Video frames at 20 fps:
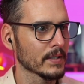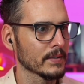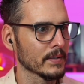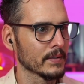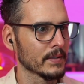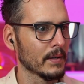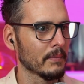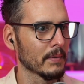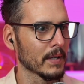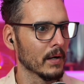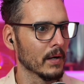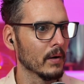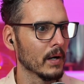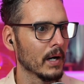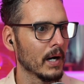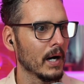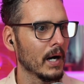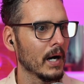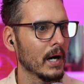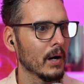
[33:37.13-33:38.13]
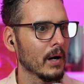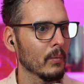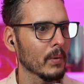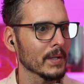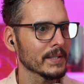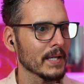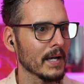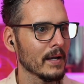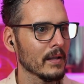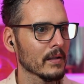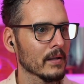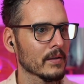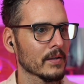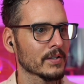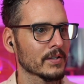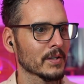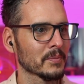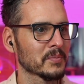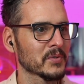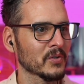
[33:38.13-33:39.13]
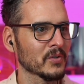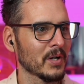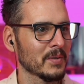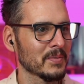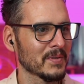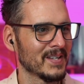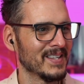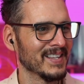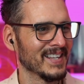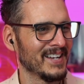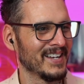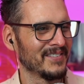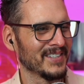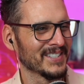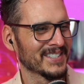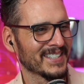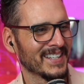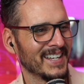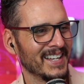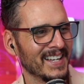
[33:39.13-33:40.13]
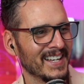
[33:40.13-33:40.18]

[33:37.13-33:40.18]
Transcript: There we go. What the hell are the subscription levels?